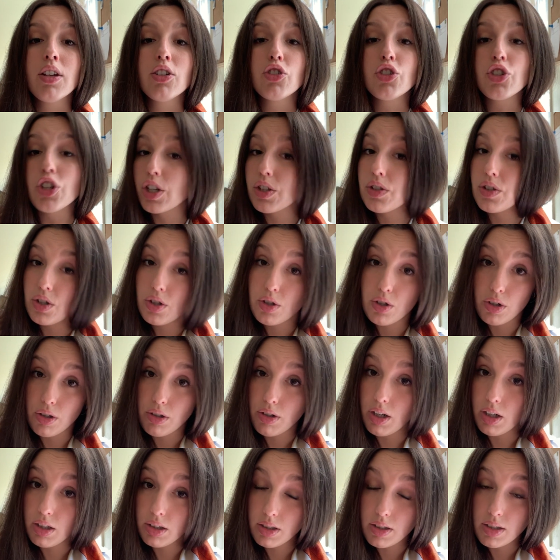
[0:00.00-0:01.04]
just to turn
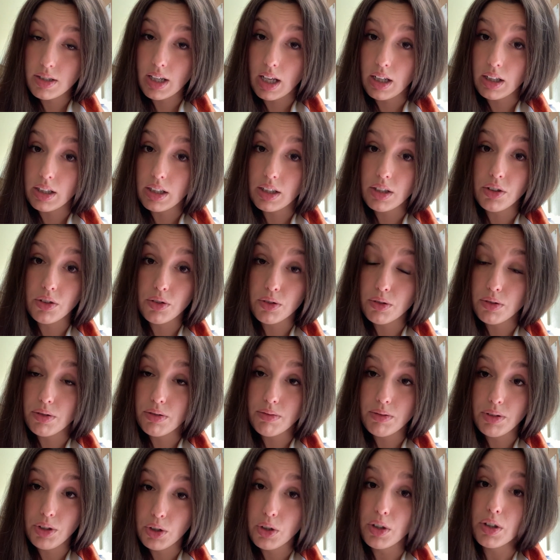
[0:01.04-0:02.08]
around and sell it. You're
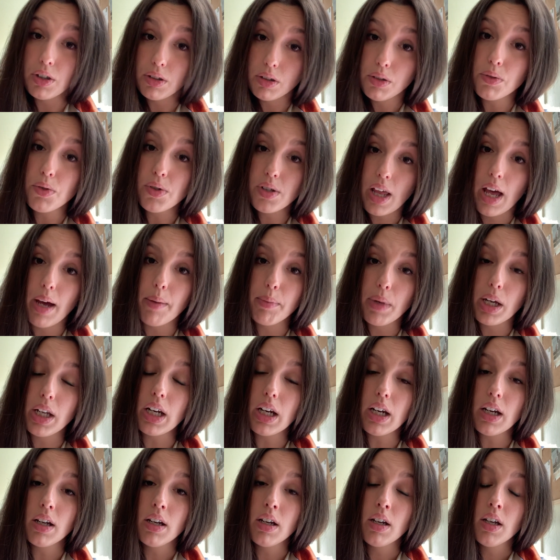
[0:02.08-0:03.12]
going to lose that
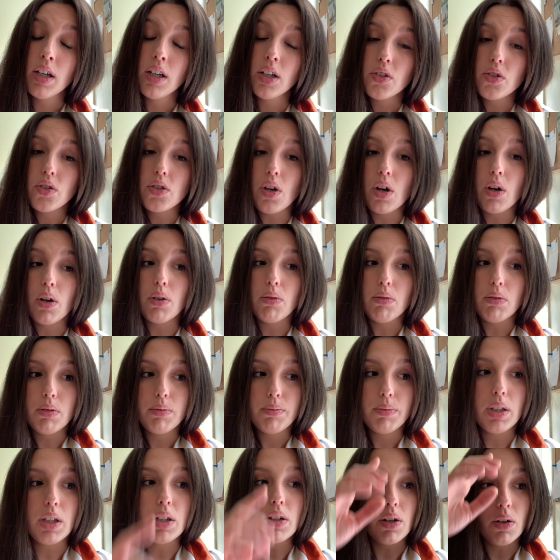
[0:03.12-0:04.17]
money. So,
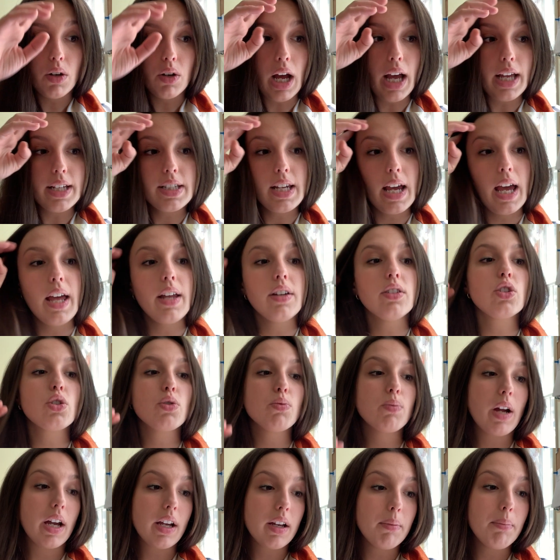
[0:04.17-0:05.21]
I tend to
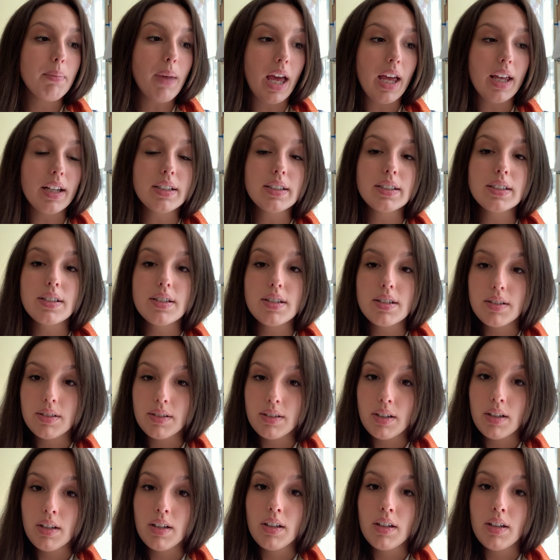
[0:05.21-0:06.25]
recommend
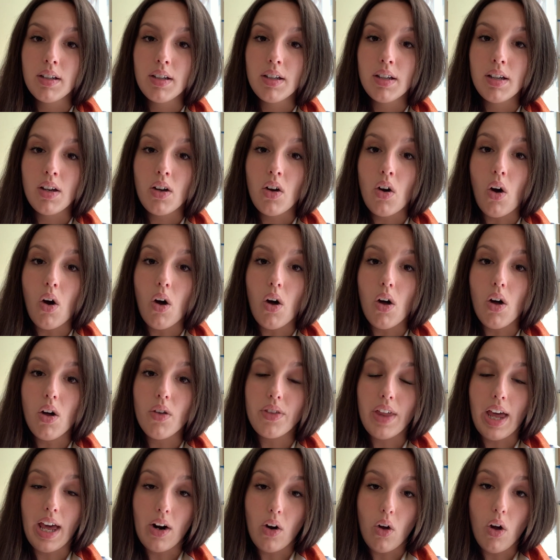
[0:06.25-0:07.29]

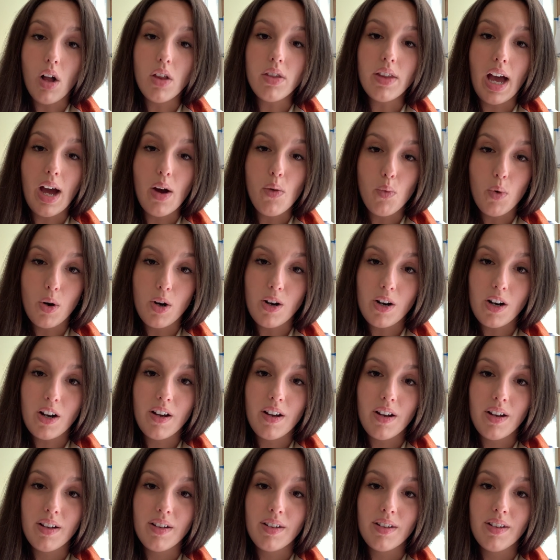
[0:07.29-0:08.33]
that all that work
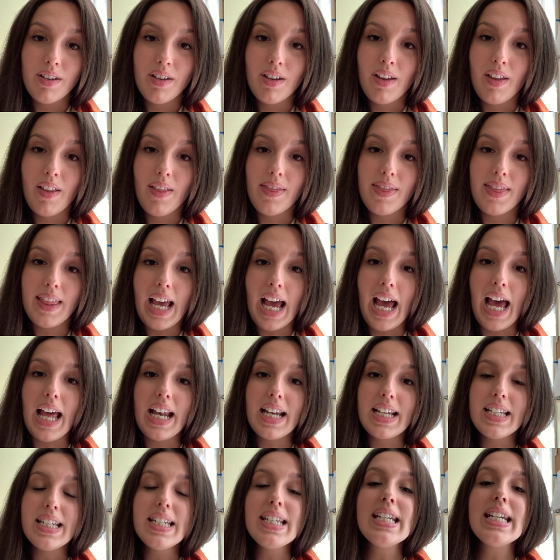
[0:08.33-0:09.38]
that
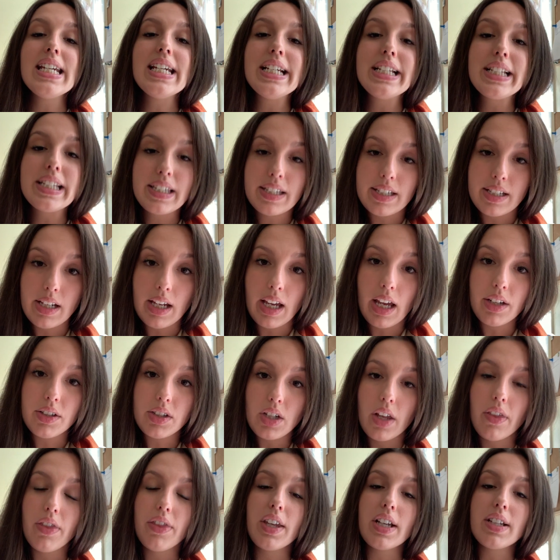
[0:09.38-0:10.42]
needs to get
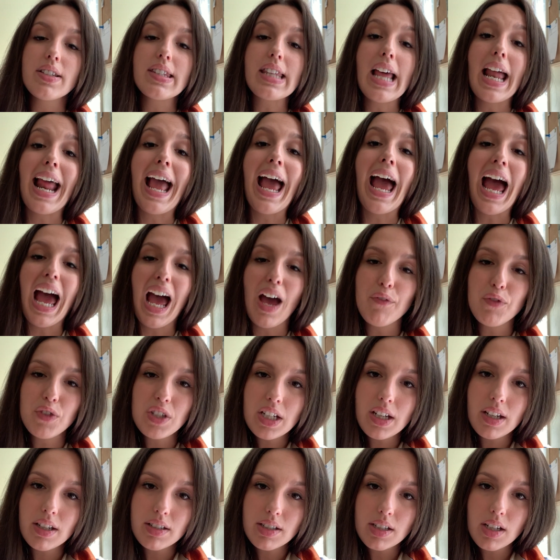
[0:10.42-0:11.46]
done, things that have to
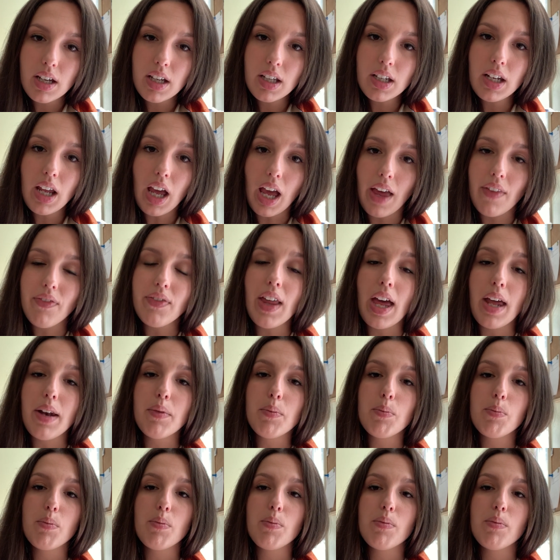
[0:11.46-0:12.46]
get done, and then,